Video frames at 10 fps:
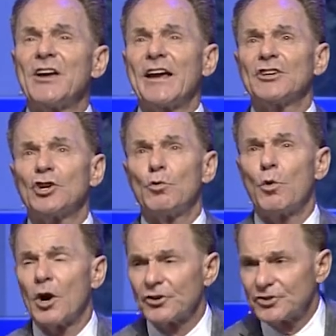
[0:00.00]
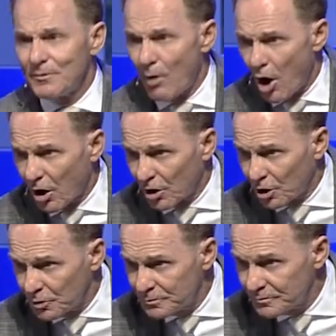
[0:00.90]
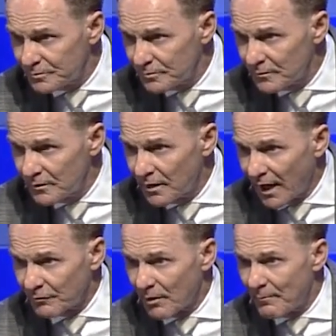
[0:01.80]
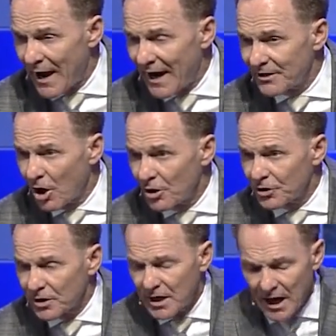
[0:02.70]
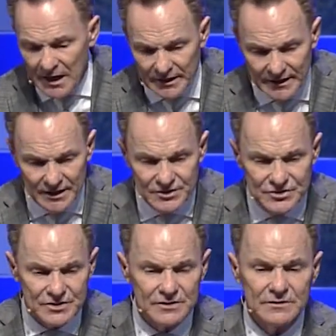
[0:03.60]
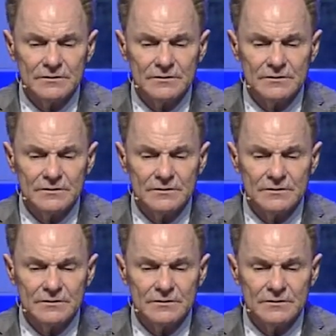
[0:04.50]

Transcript: take it to work tomorrow and remind all your colleagues